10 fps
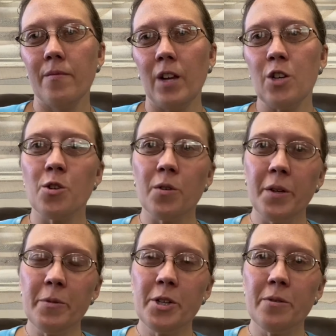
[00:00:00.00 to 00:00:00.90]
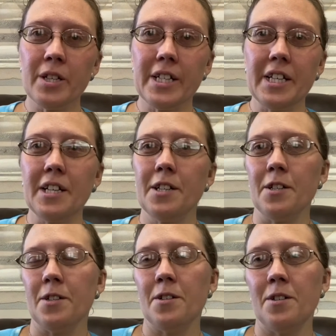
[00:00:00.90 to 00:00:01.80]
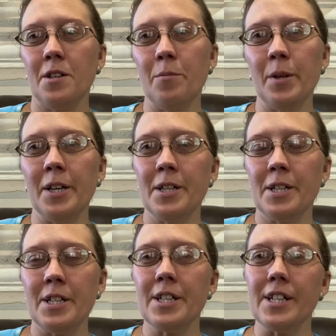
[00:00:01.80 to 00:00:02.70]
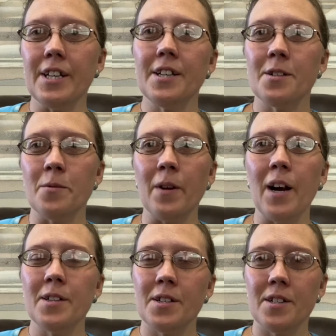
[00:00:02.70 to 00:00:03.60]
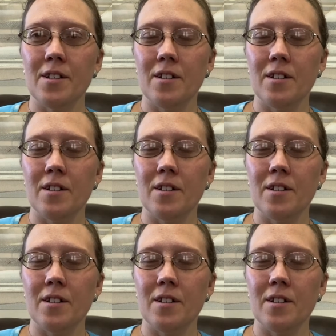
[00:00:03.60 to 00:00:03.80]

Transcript: Show them to a seat, a place to sit and rest.